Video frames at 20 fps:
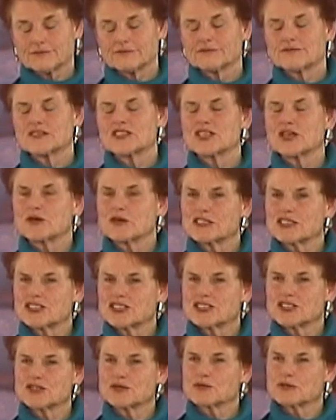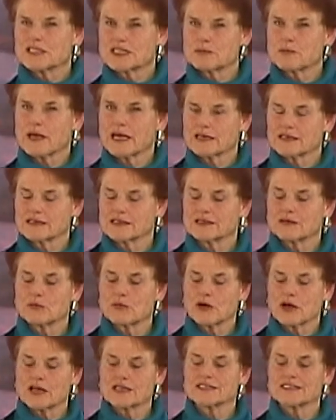So it's just respecting the
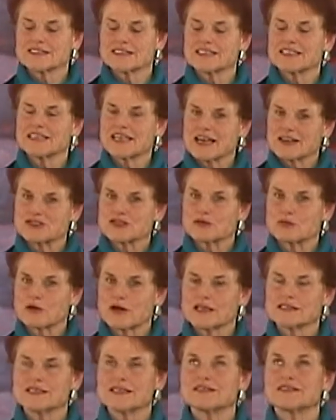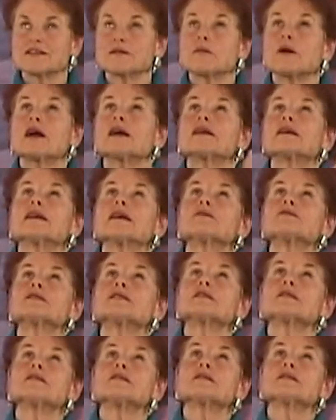process, the natural process of the body. And I was
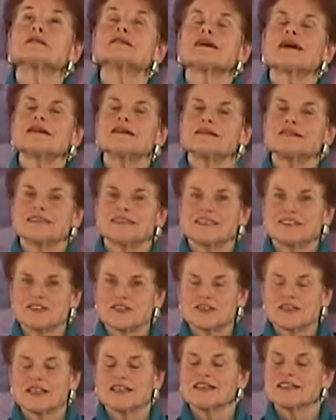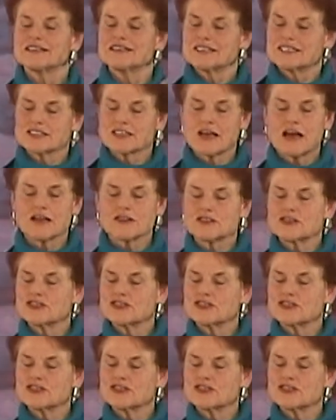so excited to hear this doctor